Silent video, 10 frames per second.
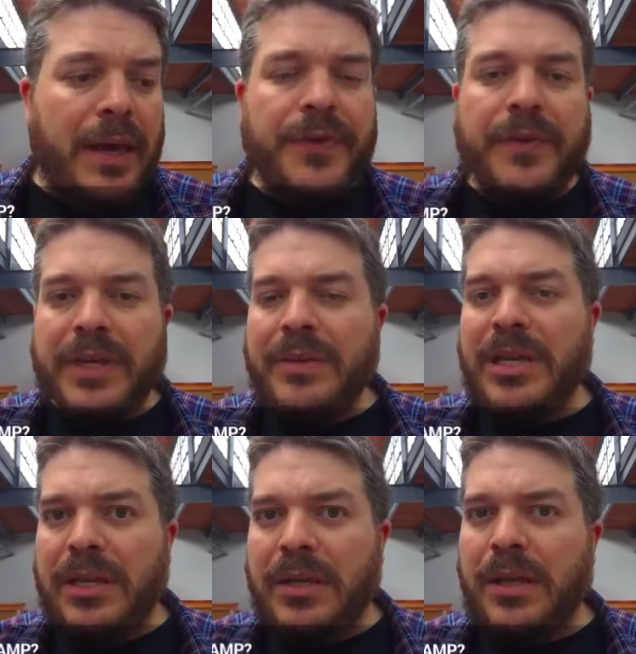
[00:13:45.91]
So it can
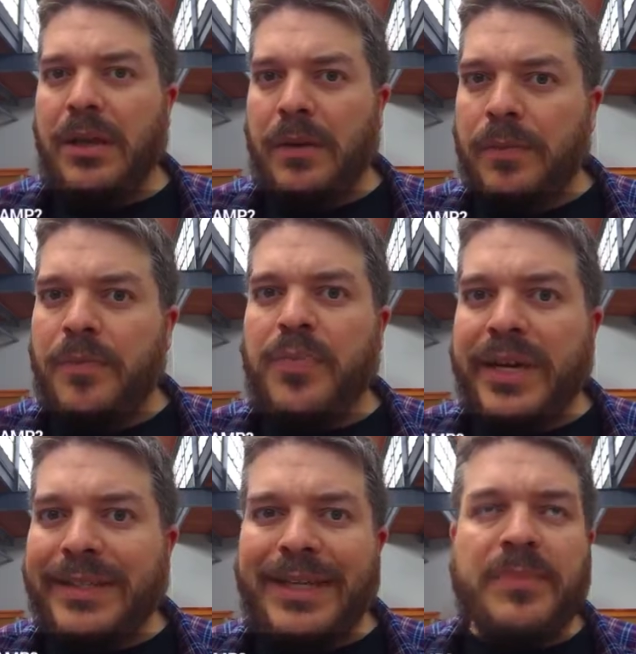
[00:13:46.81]
be
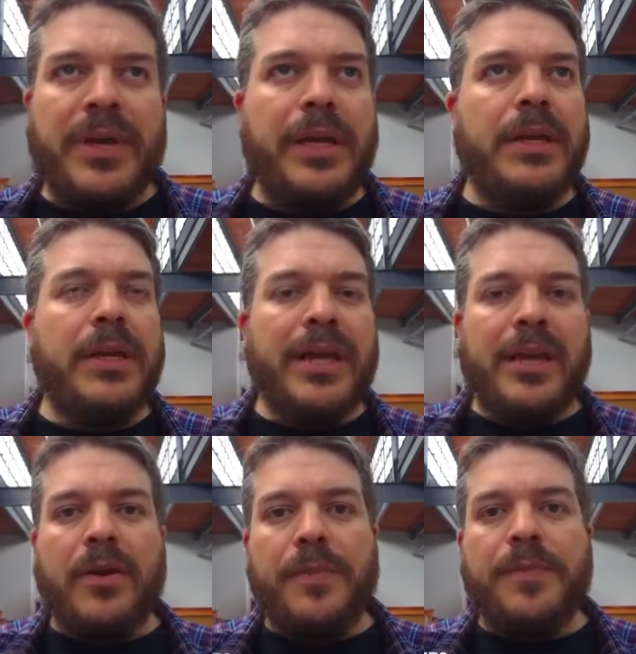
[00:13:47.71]
pricey, but
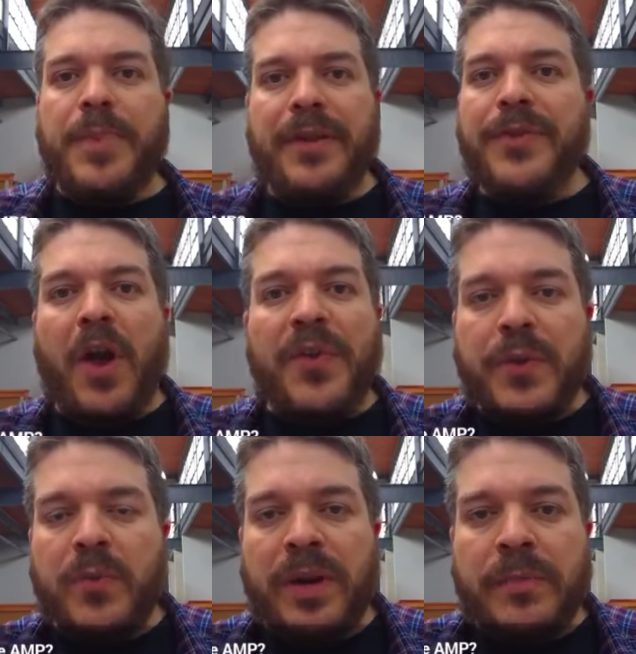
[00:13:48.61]
it's
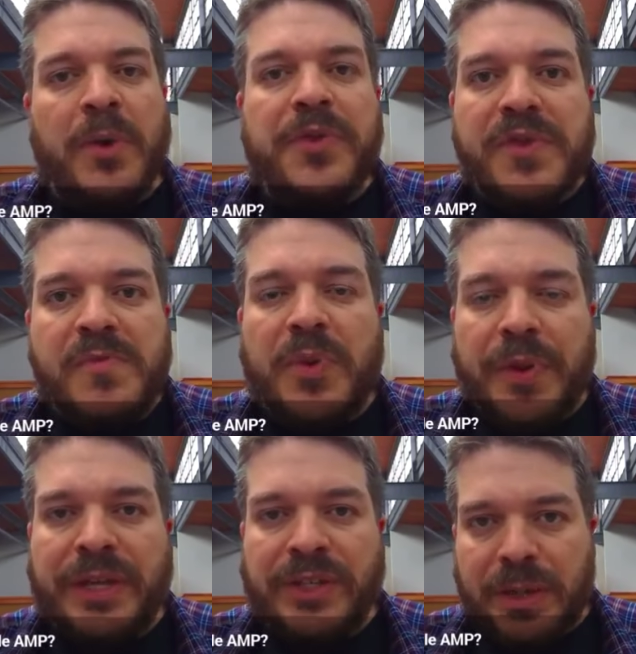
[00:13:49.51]
also one of the most simple
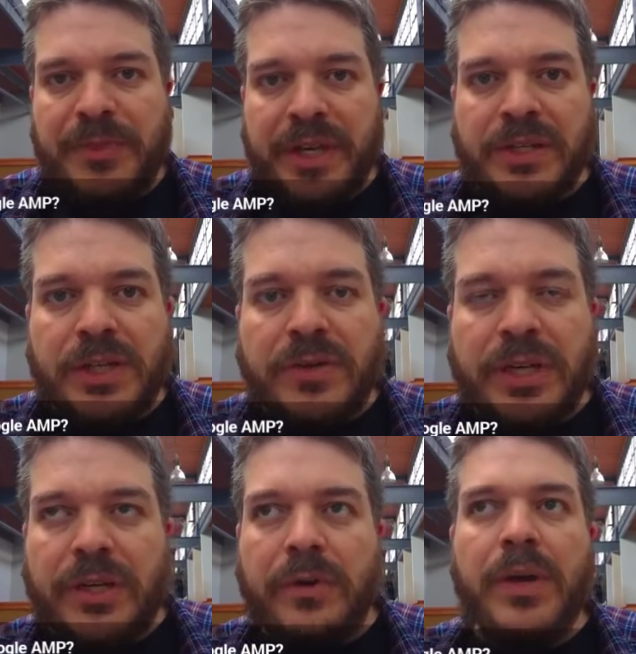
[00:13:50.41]
and cheap things that you
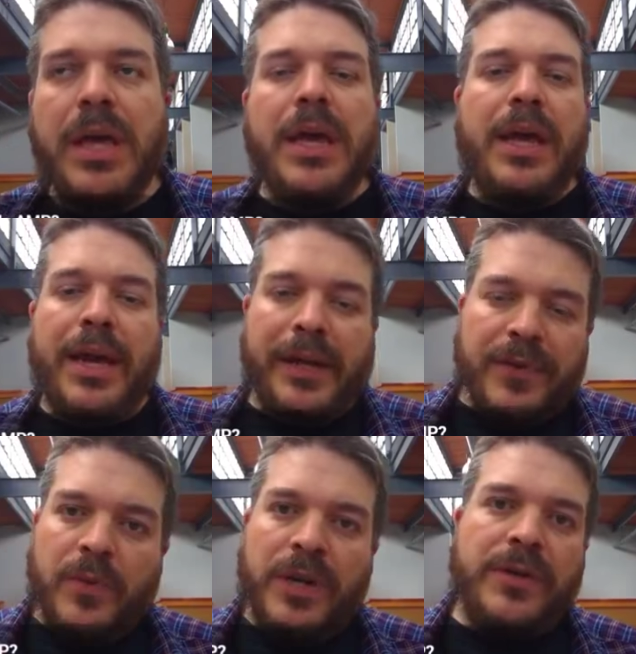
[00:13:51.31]
can do. And
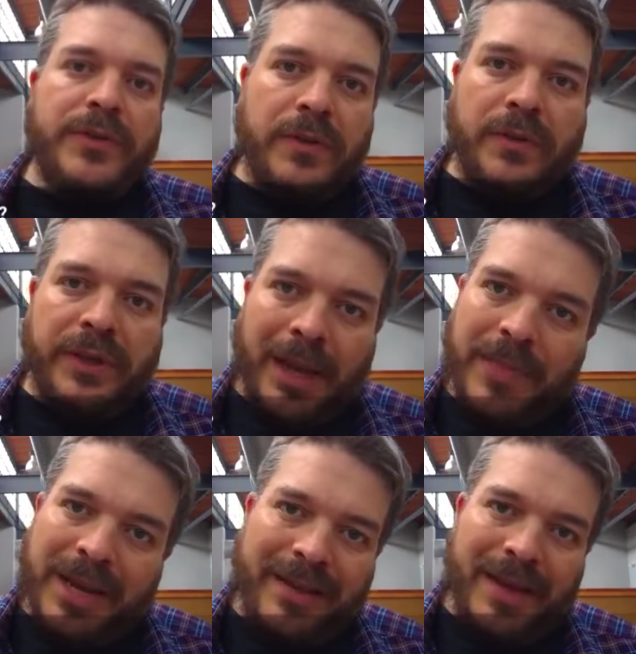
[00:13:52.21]
if you want to use Google
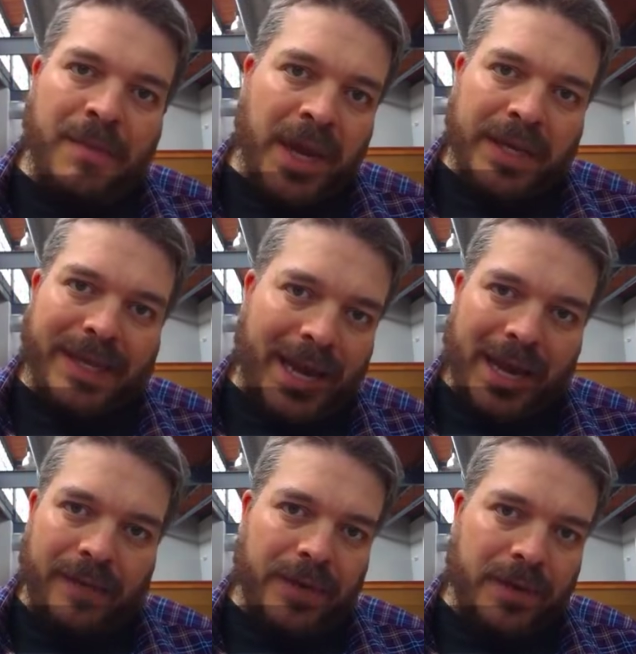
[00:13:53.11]
AMP, it is a
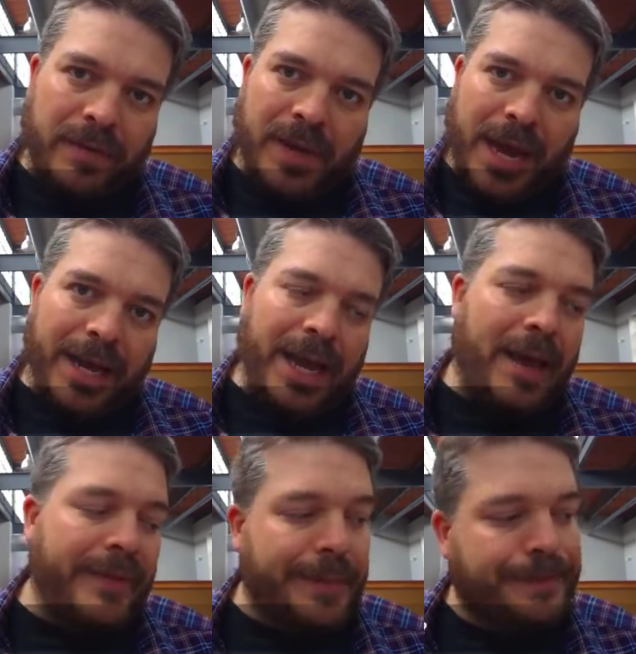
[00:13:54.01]
must-have. You've got to
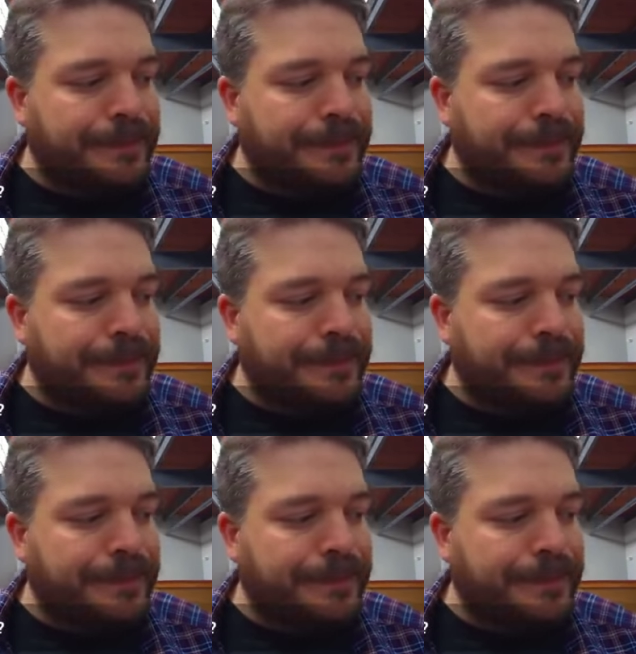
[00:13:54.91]
have it.